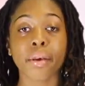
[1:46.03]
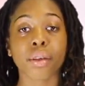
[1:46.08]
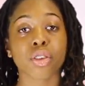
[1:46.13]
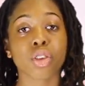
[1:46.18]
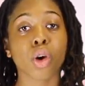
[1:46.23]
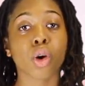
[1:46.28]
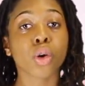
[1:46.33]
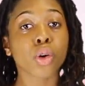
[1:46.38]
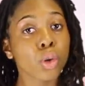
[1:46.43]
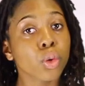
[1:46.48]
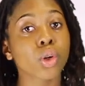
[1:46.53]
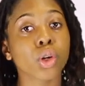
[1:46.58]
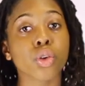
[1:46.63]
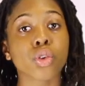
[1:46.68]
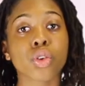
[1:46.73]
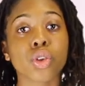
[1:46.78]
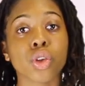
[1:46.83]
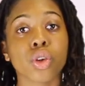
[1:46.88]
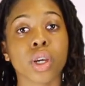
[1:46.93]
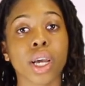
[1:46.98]
So
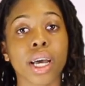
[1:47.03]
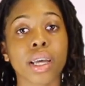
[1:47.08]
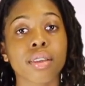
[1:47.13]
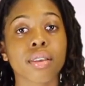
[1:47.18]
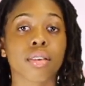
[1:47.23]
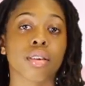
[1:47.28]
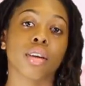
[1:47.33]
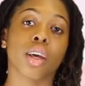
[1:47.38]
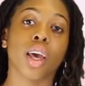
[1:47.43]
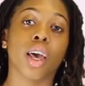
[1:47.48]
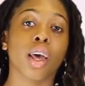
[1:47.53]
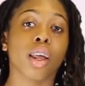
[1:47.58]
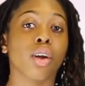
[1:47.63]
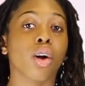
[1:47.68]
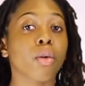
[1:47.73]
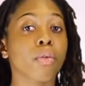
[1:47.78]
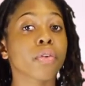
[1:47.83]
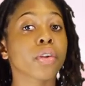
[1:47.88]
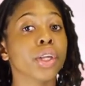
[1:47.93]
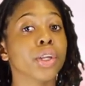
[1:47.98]
kudos to you guys, and
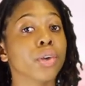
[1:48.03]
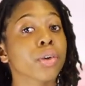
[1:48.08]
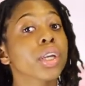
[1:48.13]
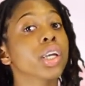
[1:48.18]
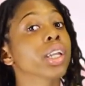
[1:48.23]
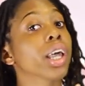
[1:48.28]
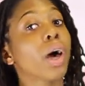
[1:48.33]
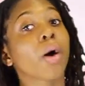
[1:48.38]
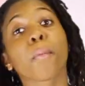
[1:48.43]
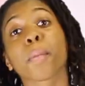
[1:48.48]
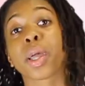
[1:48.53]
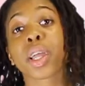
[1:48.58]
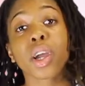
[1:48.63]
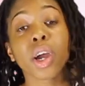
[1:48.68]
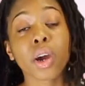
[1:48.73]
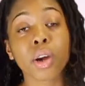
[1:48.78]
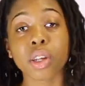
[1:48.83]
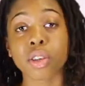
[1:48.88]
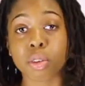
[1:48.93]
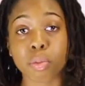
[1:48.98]
hopefully you can help
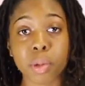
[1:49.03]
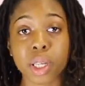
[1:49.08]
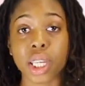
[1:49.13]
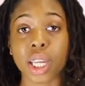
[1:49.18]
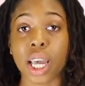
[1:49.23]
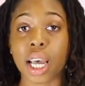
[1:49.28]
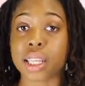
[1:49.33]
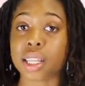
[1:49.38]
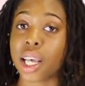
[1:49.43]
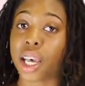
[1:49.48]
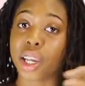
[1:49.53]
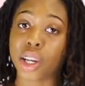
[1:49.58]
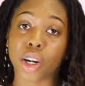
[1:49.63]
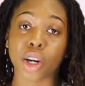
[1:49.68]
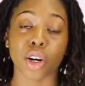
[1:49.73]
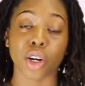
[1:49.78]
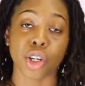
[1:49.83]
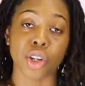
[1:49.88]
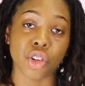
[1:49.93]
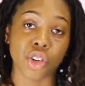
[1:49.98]
encourage me as I
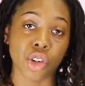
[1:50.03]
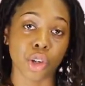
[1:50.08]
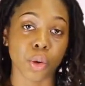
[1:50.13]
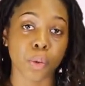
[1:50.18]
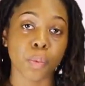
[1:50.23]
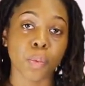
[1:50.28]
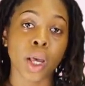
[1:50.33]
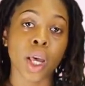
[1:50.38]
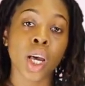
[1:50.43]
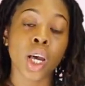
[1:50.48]
encourage you.